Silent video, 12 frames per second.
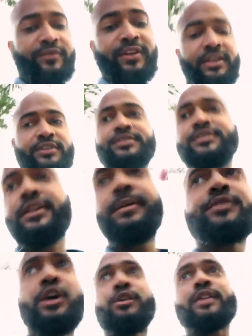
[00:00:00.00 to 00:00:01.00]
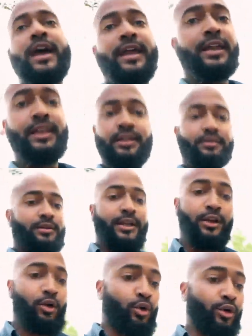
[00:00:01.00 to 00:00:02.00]
these tips are not
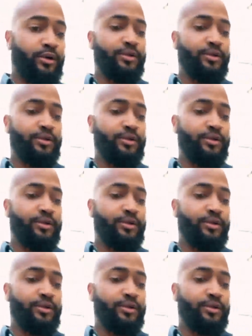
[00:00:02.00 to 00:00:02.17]
any order.